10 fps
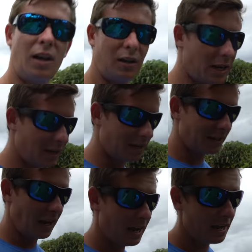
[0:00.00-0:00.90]
All right, guys,
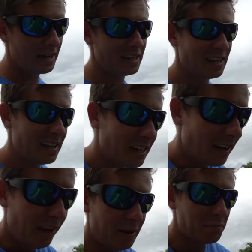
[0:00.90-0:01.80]
I
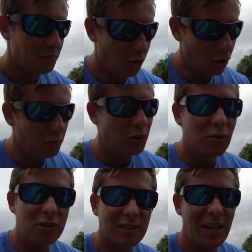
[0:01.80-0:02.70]
am
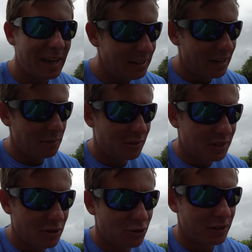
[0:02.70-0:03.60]
almost
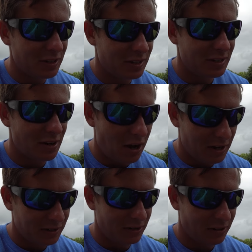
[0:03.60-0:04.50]
99% sure this is an
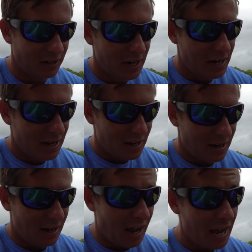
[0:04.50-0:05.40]
Oscar.
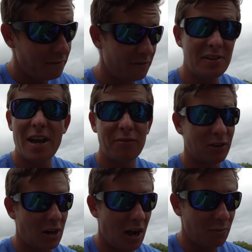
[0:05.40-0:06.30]
I've never
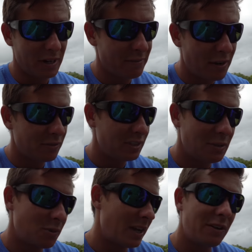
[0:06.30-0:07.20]
caught one. I've never
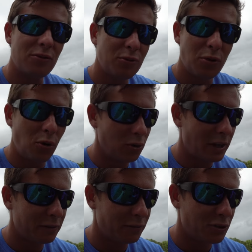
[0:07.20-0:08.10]
seen one. I don't do a whole
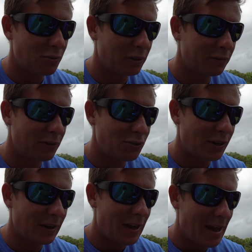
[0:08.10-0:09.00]
lot of freshwater
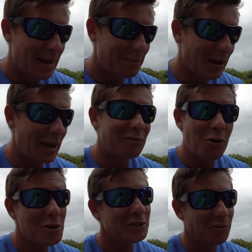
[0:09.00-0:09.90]
fishing, but I've
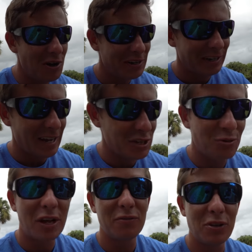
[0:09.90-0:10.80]
always wanted to catch
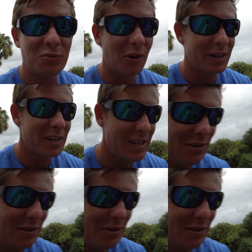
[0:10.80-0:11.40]
one. I've always wanted to